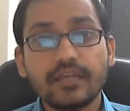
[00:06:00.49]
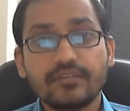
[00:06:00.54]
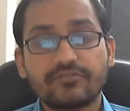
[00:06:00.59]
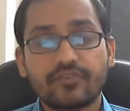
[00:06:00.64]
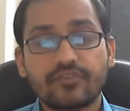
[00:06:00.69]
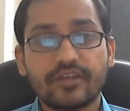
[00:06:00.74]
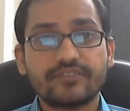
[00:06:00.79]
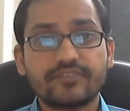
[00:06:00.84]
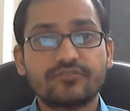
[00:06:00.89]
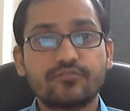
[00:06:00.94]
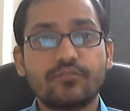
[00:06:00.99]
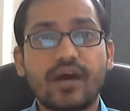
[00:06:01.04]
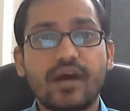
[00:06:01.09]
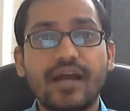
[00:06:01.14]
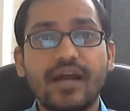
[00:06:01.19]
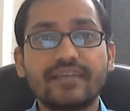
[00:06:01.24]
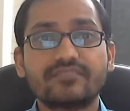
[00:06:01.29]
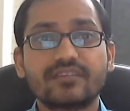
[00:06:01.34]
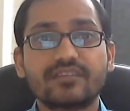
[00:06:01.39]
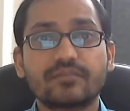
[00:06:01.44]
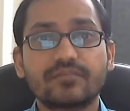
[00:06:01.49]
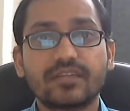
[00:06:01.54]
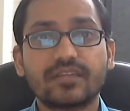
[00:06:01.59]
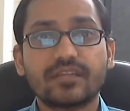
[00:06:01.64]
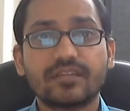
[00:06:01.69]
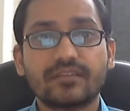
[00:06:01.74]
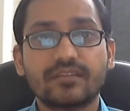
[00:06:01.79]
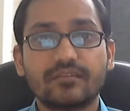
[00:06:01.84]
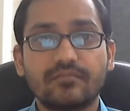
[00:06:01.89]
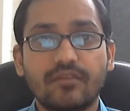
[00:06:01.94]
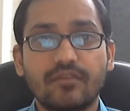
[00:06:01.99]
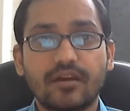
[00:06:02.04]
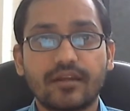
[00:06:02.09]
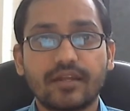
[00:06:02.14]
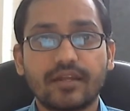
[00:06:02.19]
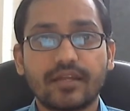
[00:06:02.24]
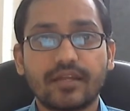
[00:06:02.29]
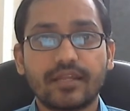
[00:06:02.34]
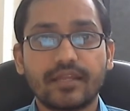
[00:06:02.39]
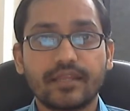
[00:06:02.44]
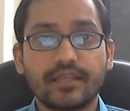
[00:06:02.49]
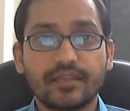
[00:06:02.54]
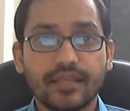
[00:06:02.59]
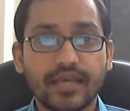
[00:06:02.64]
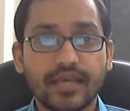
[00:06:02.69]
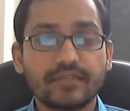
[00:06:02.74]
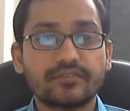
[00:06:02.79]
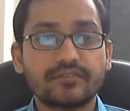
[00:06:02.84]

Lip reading: tries to buy something in the market at that